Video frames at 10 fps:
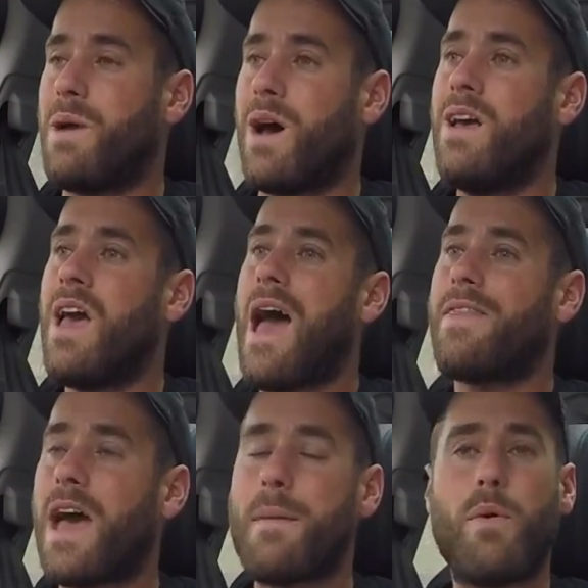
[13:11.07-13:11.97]
But
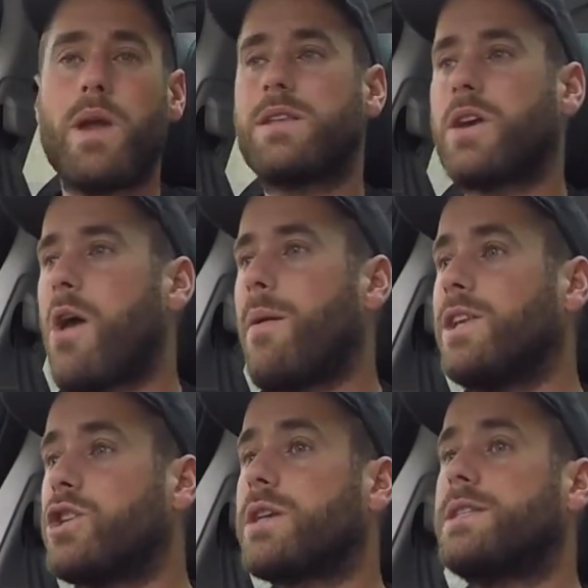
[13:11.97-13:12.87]
at that point in time, I
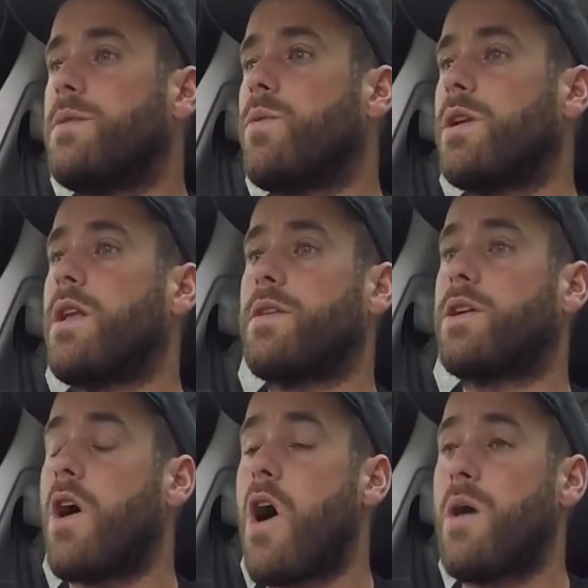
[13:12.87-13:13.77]
just didn't want another
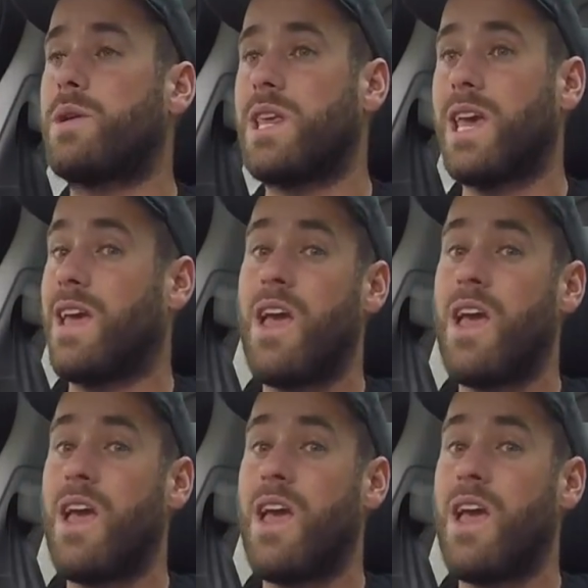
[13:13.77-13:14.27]
car. I was thinking,